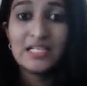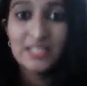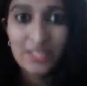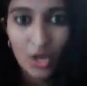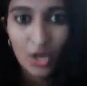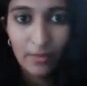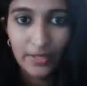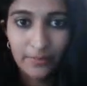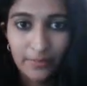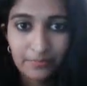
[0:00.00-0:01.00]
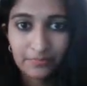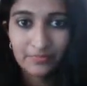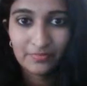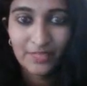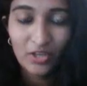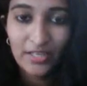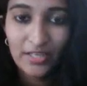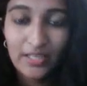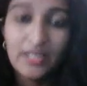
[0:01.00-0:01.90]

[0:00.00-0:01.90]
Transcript: stomach. Okay,